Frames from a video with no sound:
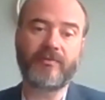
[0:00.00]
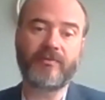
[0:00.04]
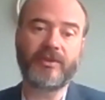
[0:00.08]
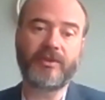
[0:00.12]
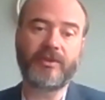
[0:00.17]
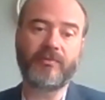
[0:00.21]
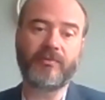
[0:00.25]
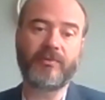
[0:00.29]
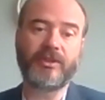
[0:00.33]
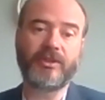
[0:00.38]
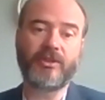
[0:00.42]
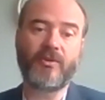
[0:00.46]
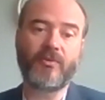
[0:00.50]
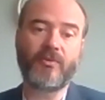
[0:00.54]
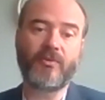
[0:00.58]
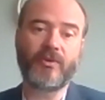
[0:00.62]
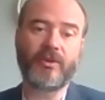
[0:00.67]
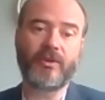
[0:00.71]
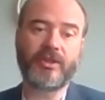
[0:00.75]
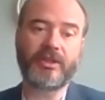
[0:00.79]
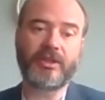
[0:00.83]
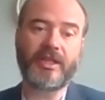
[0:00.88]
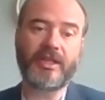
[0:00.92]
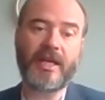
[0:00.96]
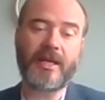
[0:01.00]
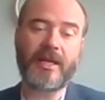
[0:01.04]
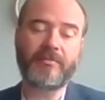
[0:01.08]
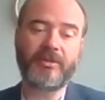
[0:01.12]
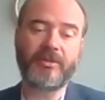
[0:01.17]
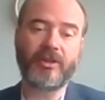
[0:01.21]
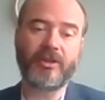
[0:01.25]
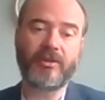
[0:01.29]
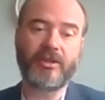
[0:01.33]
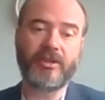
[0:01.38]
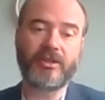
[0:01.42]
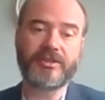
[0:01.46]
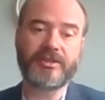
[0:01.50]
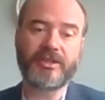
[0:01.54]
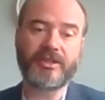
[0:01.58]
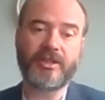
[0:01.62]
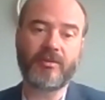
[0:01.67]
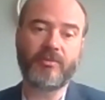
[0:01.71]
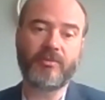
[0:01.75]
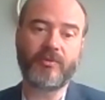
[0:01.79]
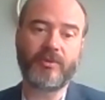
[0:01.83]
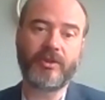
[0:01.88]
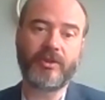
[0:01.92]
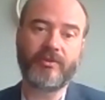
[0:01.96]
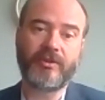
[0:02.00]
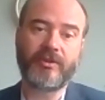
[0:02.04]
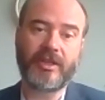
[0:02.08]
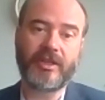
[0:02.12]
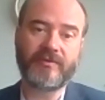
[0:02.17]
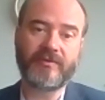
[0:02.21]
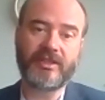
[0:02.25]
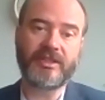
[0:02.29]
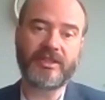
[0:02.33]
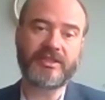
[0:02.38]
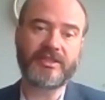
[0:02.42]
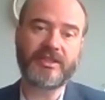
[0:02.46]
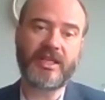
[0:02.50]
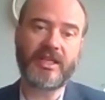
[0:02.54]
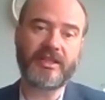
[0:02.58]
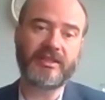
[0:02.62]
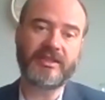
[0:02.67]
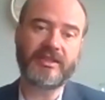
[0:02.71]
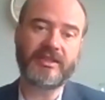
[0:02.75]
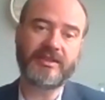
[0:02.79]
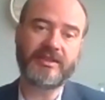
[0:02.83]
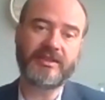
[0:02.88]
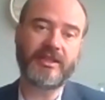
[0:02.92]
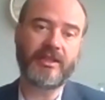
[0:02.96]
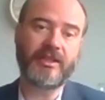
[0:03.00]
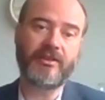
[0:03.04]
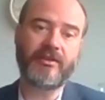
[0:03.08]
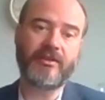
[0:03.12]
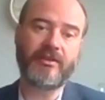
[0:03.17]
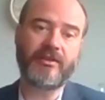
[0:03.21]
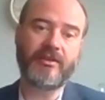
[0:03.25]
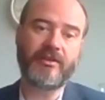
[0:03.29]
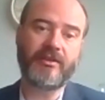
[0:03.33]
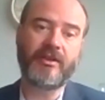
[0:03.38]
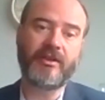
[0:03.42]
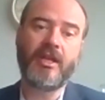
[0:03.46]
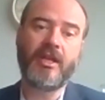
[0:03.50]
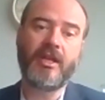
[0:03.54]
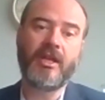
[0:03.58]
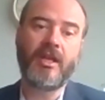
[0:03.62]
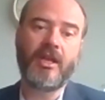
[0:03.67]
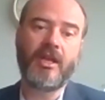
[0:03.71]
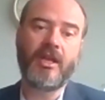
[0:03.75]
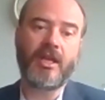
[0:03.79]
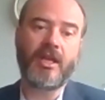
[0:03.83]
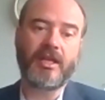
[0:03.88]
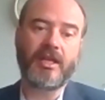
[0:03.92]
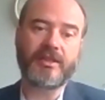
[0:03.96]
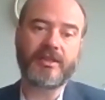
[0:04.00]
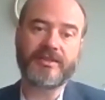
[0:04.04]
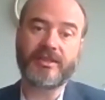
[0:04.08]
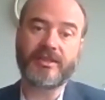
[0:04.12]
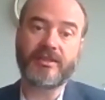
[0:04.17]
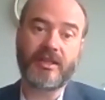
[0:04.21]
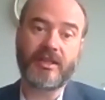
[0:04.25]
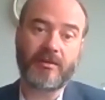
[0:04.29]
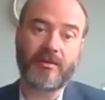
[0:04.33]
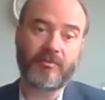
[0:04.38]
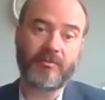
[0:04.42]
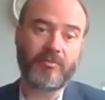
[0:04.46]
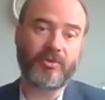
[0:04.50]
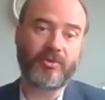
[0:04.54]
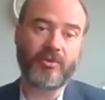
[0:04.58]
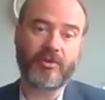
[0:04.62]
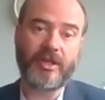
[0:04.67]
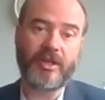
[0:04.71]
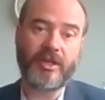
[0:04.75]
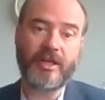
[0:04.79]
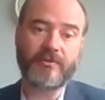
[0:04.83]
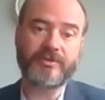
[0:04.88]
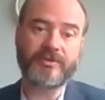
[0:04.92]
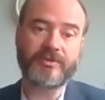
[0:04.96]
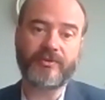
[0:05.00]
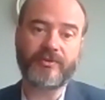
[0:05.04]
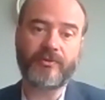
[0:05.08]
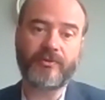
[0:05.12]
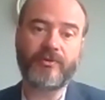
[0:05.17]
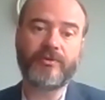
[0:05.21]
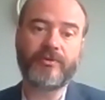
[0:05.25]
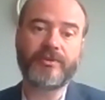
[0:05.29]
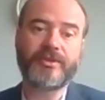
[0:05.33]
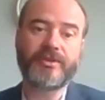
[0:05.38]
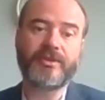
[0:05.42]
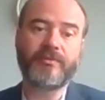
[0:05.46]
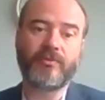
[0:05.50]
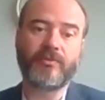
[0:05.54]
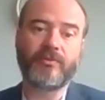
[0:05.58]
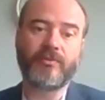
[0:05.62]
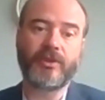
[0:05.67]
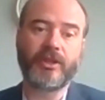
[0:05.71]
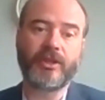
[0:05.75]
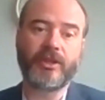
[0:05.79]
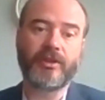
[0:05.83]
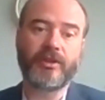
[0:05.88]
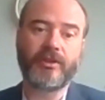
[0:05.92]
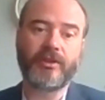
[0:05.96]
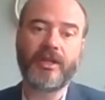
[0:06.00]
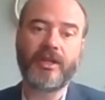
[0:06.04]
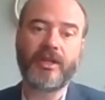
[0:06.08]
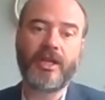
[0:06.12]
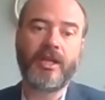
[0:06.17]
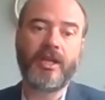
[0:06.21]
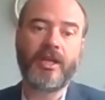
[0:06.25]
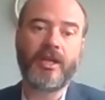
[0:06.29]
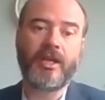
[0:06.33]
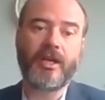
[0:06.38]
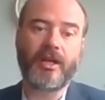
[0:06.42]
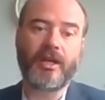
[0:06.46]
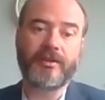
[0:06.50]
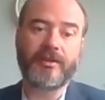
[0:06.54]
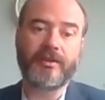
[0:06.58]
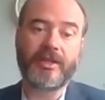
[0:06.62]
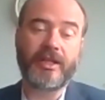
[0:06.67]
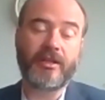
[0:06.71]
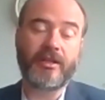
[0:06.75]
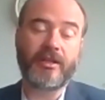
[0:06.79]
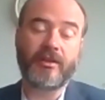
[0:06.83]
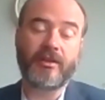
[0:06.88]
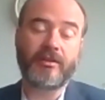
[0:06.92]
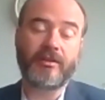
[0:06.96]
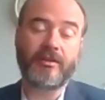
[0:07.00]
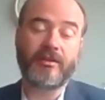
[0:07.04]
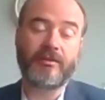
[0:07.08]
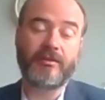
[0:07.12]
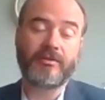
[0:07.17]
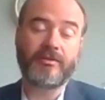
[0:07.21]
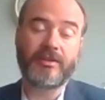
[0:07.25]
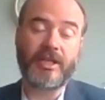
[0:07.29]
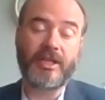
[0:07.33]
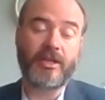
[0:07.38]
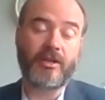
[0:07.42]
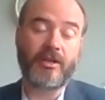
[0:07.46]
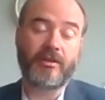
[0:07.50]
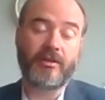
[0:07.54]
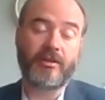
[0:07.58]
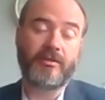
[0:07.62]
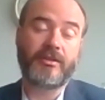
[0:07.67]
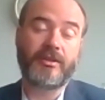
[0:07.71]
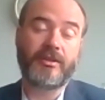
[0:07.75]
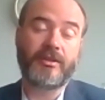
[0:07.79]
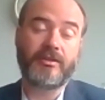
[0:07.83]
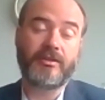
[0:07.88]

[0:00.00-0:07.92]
We know where the gap areas are, but we don't have the exact detail as in per household where that aren't